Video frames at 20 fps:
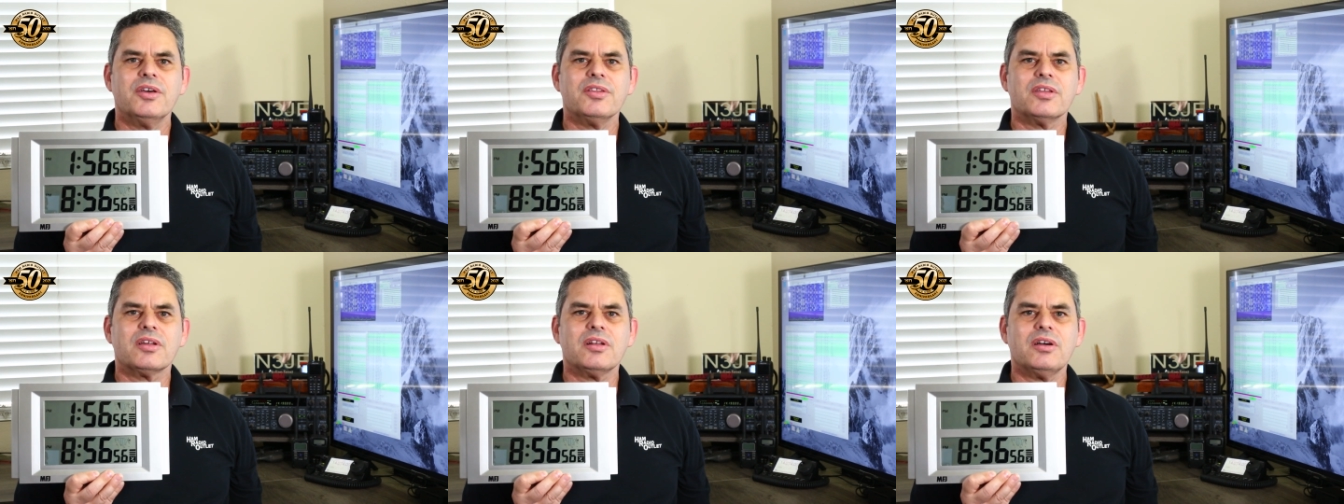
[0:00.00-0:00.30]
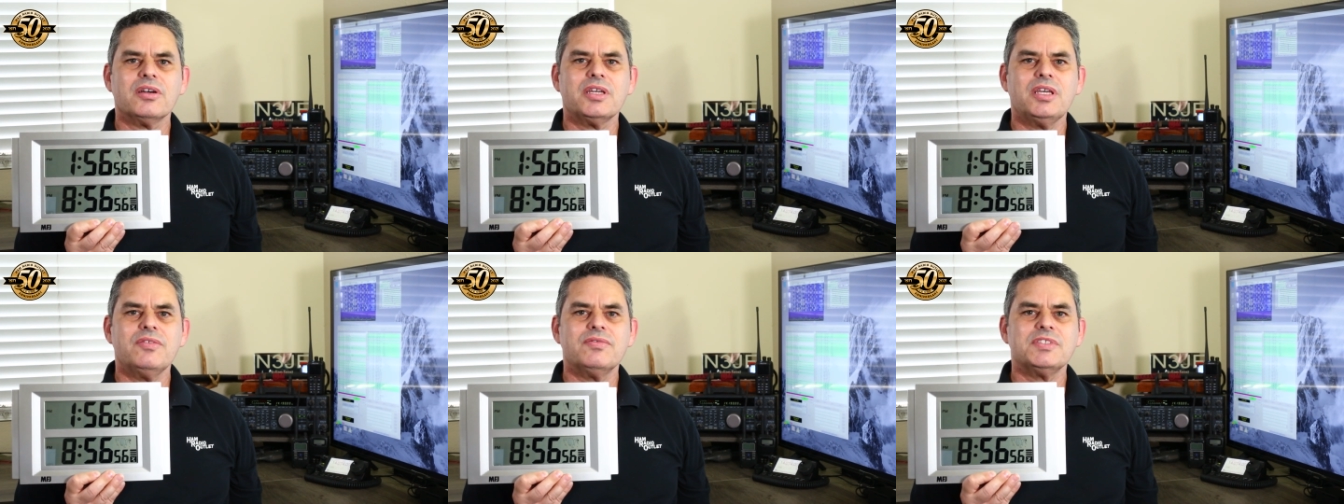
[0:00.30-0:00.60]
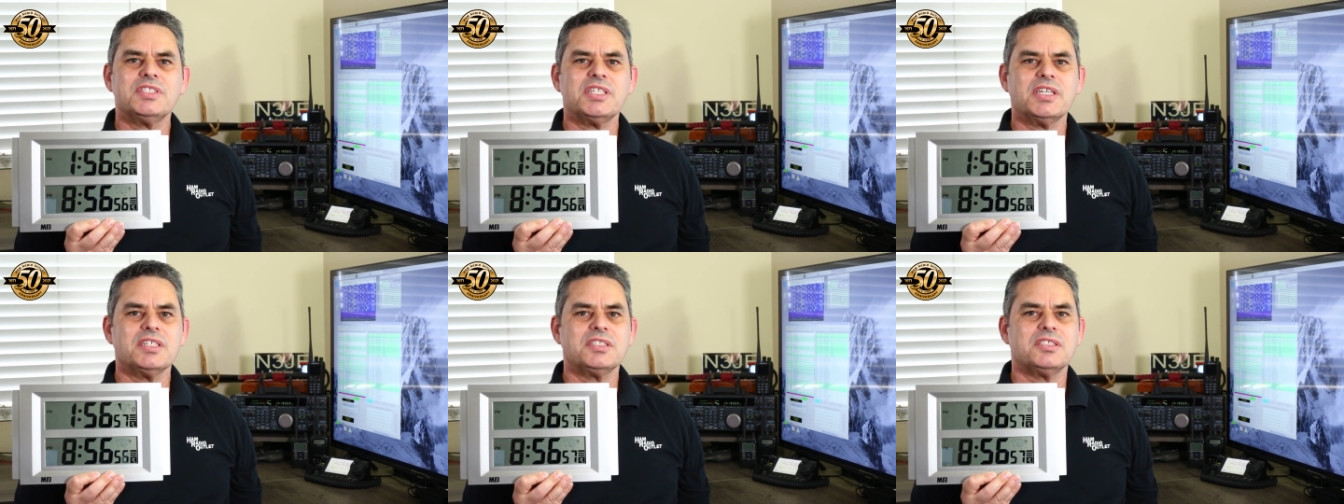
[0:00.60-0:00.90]
The clock
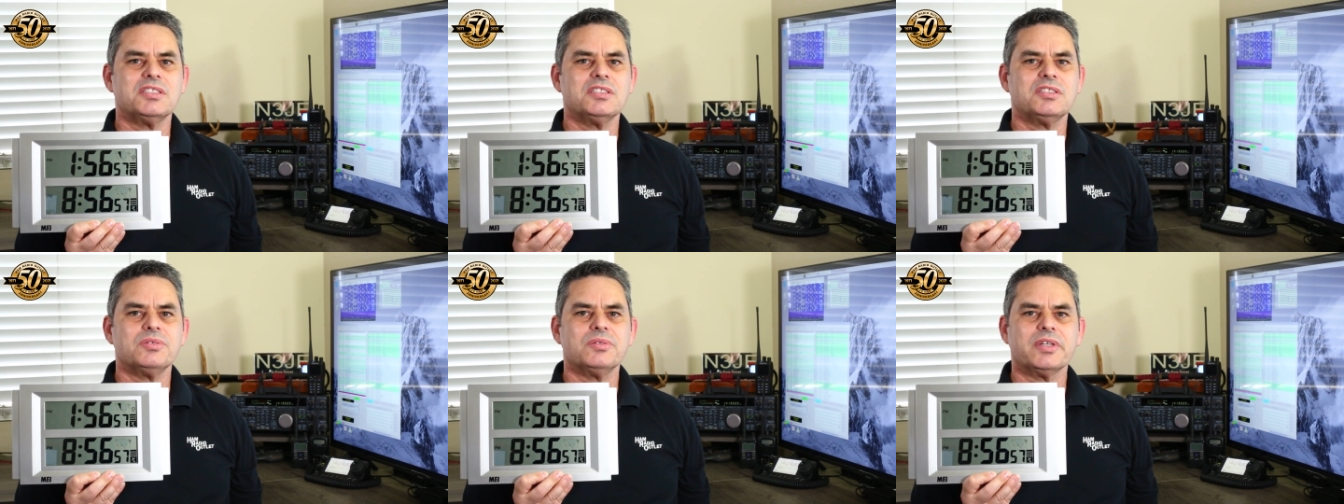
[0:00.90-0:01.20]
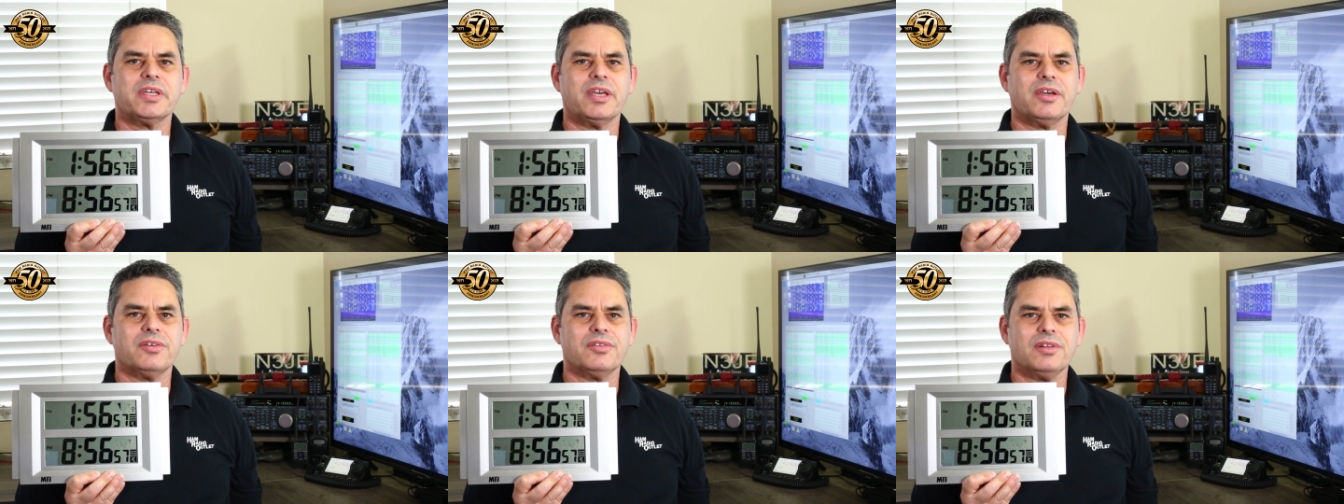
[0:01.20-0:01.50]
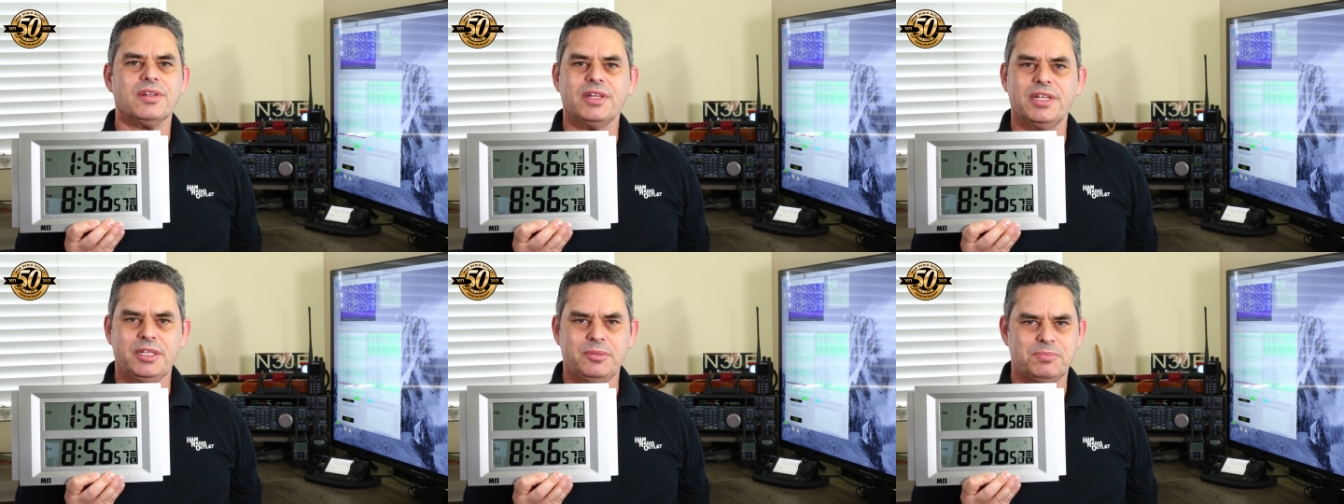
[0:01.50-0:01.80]
even takes into
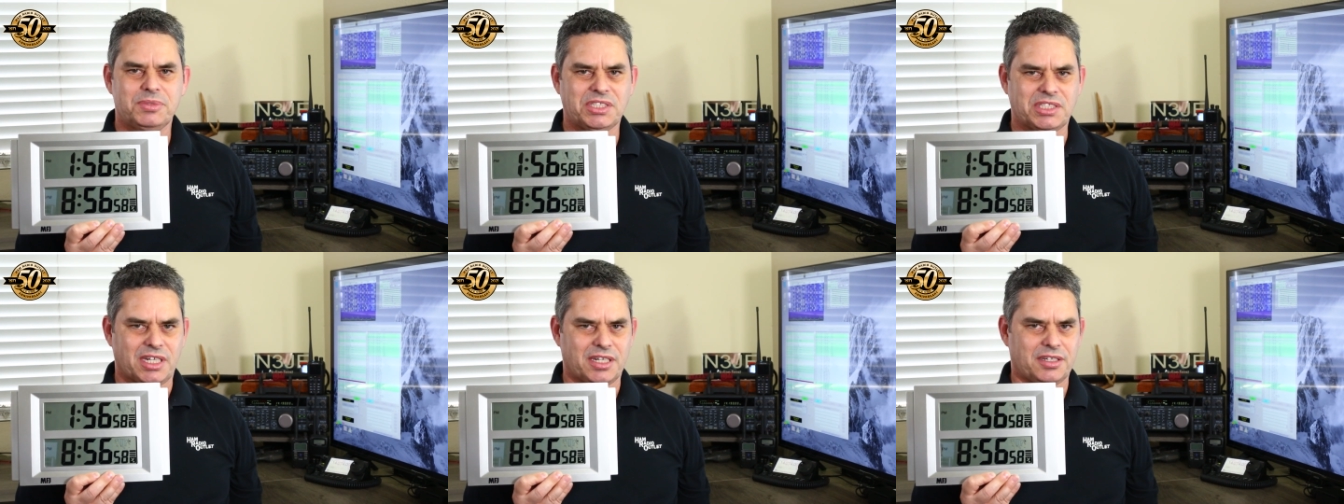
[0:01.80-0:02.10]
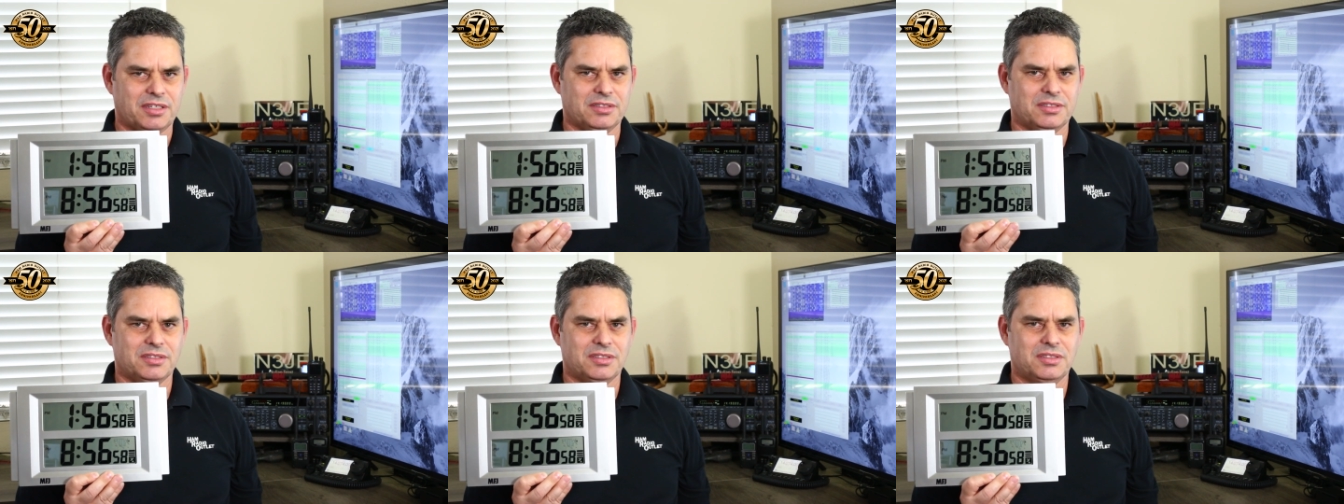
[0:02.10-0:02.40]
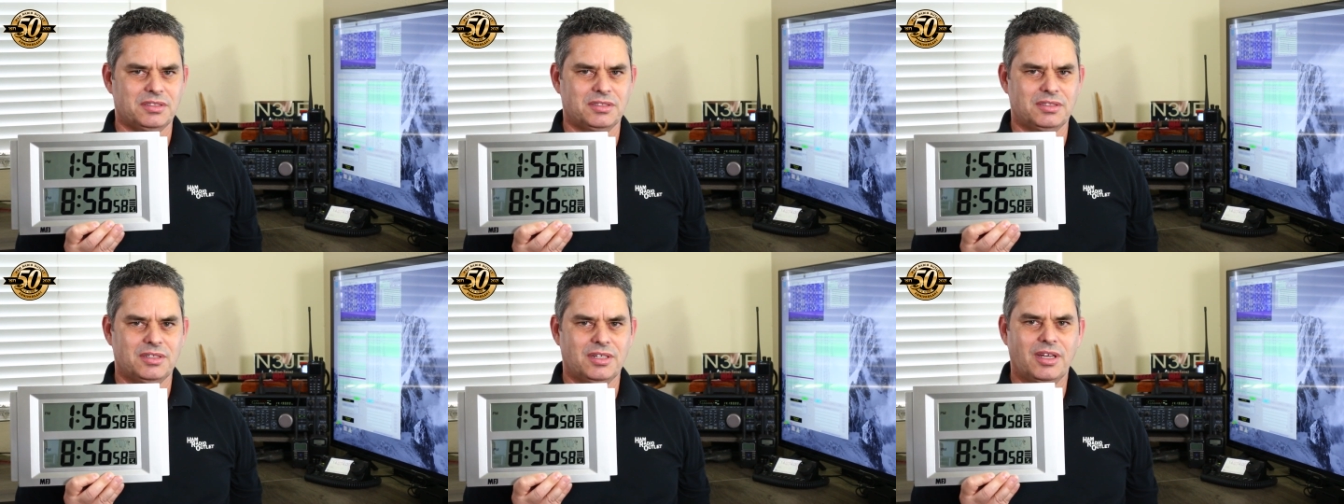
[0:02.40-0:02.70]
account leap seconds.